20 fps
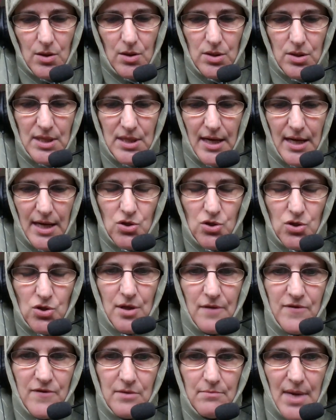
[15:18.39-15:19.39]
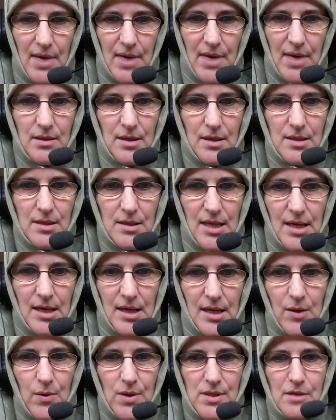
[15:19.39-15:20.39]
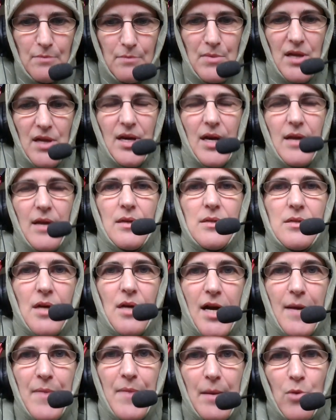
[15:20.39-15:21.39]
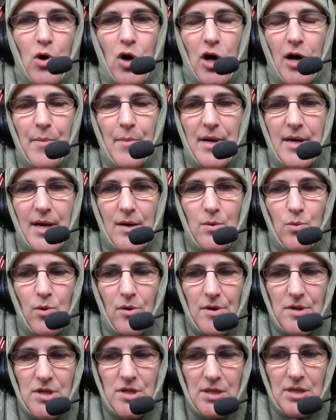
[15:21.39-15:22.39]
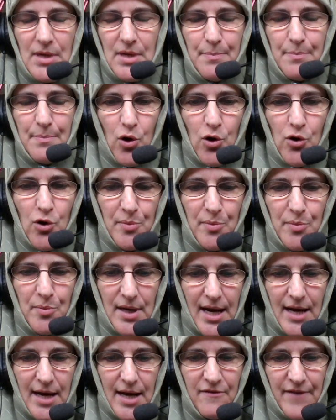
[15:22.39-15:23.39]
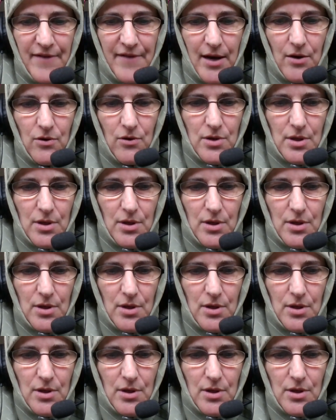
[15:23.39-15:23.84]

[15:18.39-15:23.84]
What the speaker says: Saint John of Damascus, there was a myth at the time that Muhammad had wanted to be Pope and had failed,